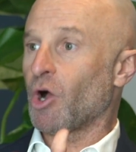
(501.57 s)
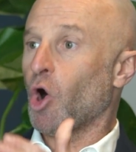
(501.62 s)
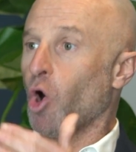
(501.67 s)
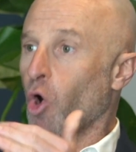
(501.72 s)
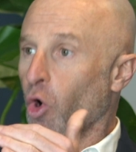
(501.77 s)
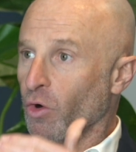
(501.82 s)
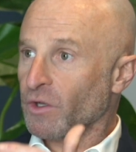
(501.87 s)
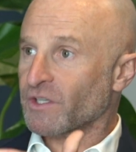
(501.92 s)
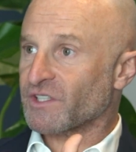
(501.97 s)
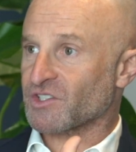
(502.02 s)

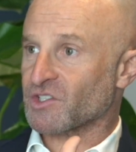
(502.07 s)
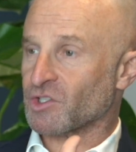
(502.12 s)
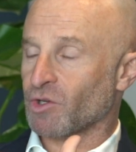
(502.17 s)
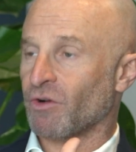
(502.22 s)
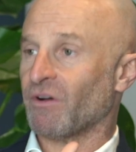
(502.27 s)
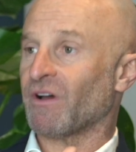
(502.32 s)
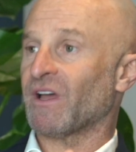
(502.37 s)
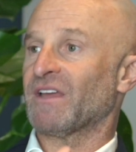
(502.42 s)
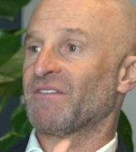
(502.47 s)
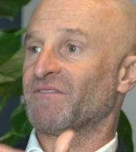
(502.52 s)

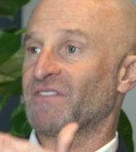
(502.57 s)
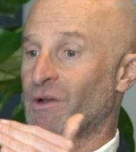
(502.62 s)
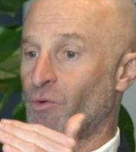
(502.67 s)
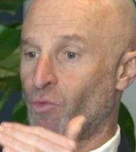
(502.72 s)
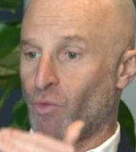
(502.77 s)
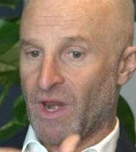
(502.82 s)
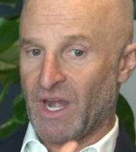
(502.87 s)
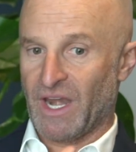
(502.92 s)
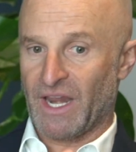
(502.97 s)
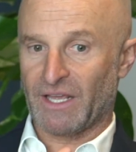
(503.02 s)
also if they're
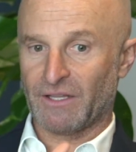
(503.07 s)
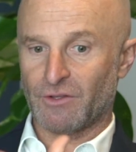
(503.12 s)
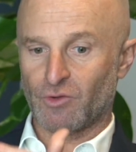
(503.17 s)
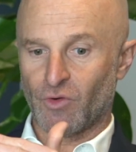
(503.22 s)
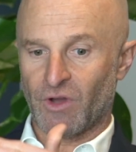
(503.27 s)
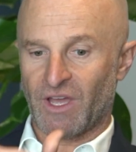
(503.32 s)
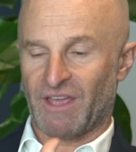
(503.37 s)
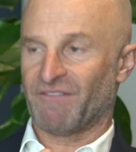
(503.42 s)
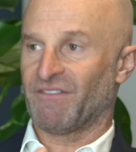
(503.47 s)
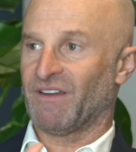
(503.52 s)
willing
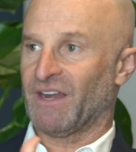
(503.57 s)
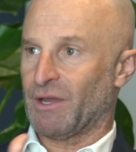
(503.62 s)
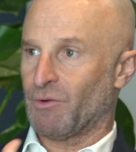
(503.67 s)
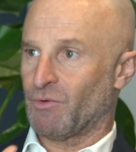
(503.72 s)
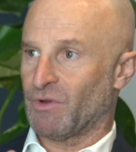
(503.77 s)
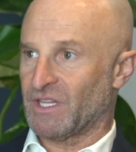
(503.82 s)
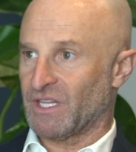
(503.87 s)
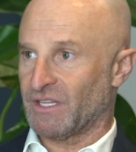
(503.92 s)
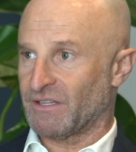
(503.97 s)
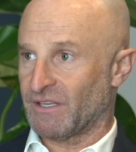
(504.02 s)
to have
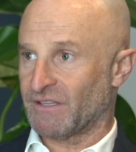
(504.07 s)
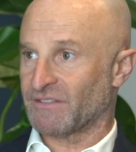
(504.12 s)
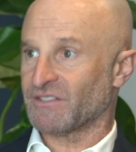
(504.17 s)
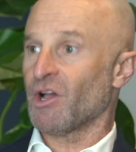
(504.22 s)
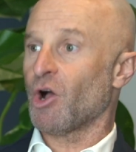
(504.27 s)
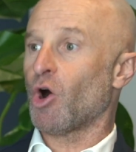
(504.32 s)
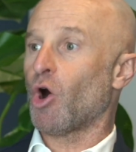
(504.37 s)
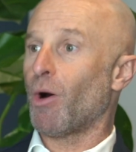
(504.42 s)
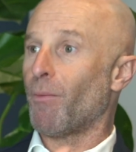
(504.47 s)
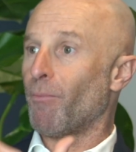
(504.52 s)
liquidities
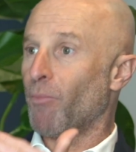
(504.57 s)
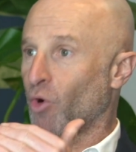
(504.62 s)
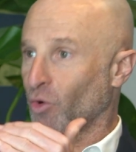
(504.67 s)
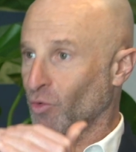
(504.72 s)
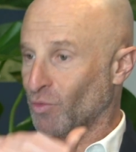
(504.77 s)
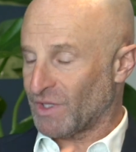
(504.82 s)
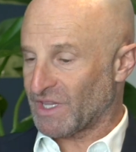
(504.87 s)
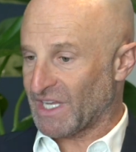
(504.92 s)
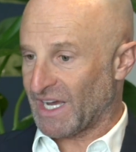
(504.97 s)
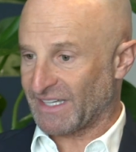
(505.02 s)
on
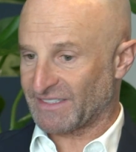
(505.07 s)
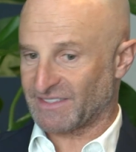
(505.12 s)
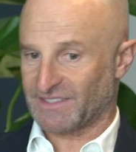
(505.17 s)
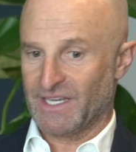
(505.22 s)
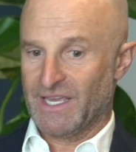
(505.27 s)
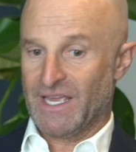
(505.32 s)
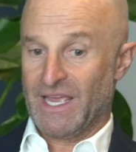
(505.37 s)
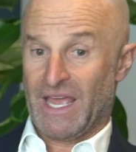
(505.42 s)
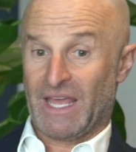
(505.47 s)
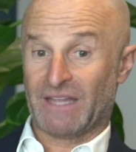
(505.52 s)
board with us.
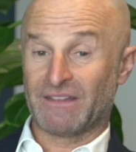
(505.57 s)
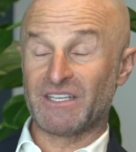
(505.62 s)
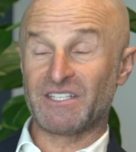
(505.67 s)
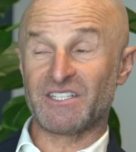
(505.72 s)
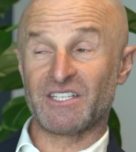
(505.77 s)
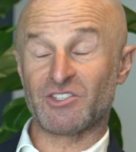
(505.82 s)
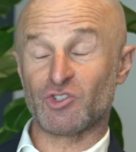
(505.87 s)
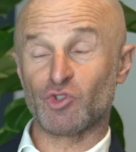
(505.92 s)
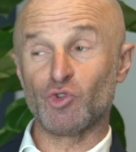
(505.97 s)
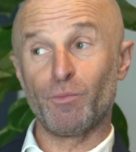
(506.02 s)
And
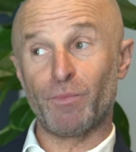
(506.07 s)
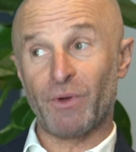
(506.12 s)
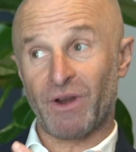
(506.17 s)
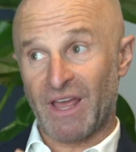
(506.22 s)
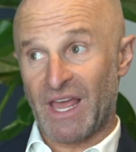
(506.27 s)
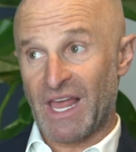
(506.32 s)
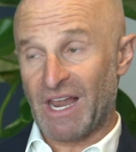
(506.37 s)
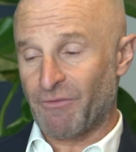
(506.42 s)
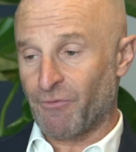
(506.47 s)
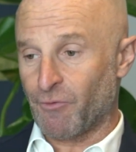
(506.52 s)
this is super
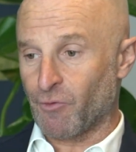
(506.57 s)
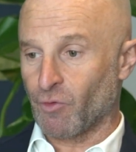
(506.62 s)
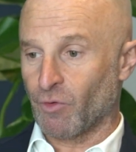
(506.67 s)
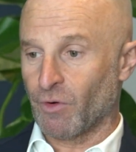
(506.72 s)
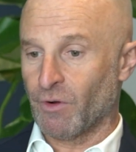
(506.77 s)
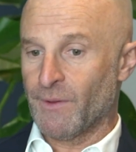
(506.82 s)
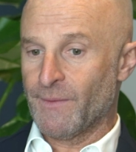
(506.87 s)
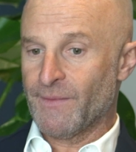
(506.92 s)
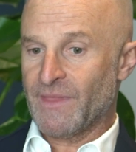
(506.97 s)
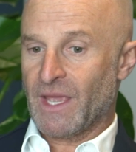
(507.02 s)

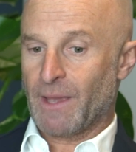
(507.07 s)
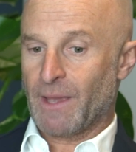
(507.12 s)
helpful